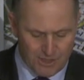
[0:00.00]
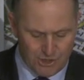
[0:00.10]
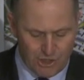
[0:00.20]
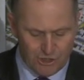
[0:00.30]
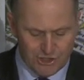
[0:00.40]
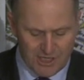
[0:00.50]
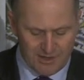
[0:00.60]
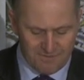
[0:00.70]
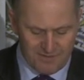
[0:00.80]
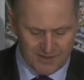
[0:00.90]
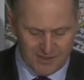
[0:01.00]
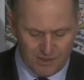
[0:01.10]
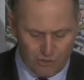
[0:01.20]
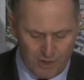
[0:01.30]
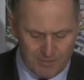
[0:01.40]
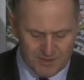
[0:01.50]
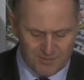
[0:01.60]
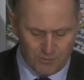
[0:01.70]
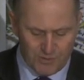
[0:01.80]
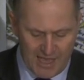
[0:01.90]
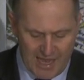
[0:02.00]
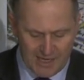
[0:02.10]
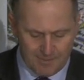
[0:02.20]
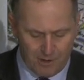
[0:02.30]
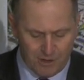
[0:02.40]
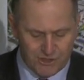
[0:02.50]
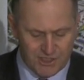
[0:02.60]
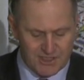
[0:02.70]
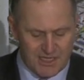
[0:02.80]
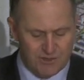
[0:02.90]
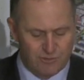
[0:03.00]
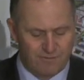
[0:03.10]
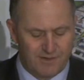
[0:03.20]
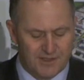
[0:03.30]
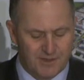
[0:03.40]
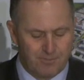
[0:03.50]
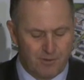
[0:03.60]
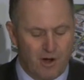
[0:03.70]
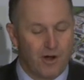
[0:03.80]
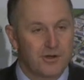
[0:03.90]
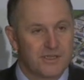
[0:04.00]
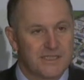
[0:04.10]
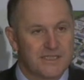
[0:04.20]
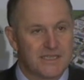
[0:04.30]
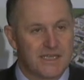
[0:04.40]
Negotiating funding agreements for the anchor projects has reflected priorities